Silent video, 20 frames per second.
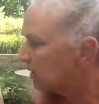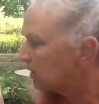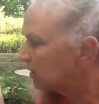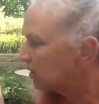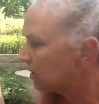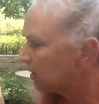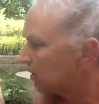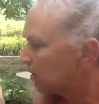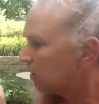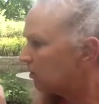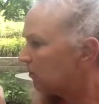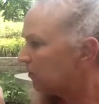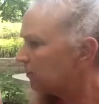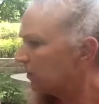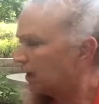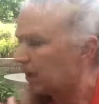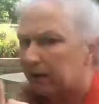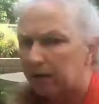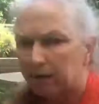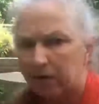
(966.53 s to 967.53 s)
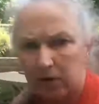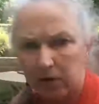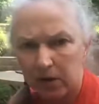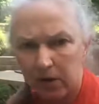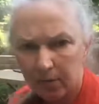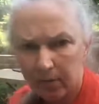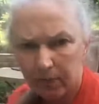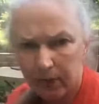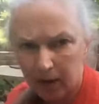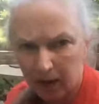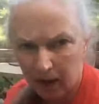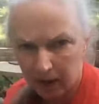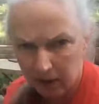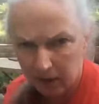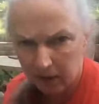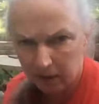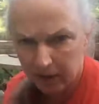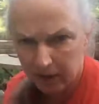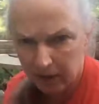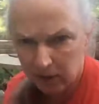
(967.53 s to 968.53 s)
You might have heard something,
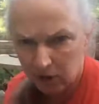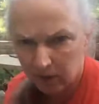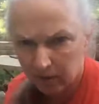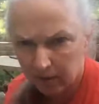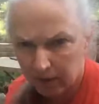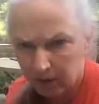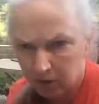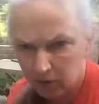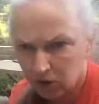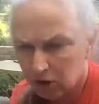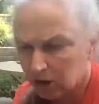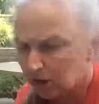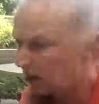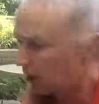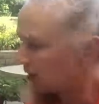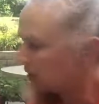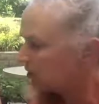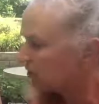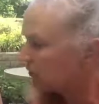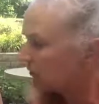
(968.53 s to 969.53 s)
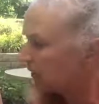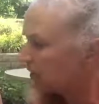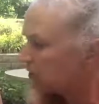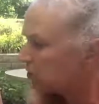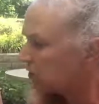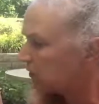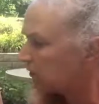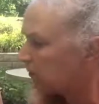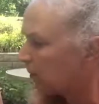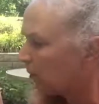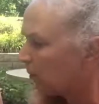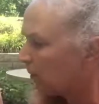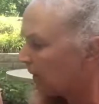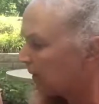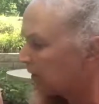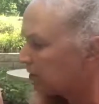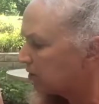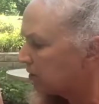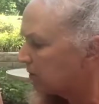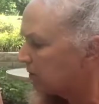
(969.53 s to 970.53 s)
conservation of energy, conservation of
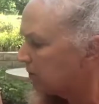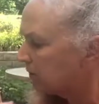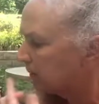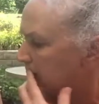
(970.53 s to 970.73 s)
momentum.